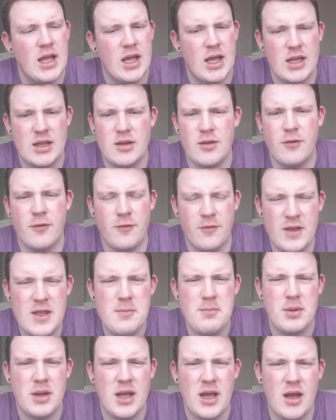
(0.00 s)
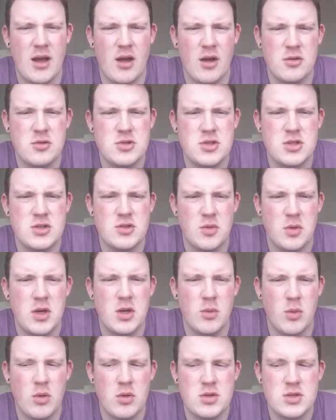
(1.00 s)
And the vape at
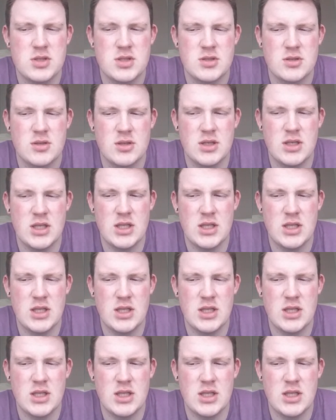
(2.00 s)
120 watts,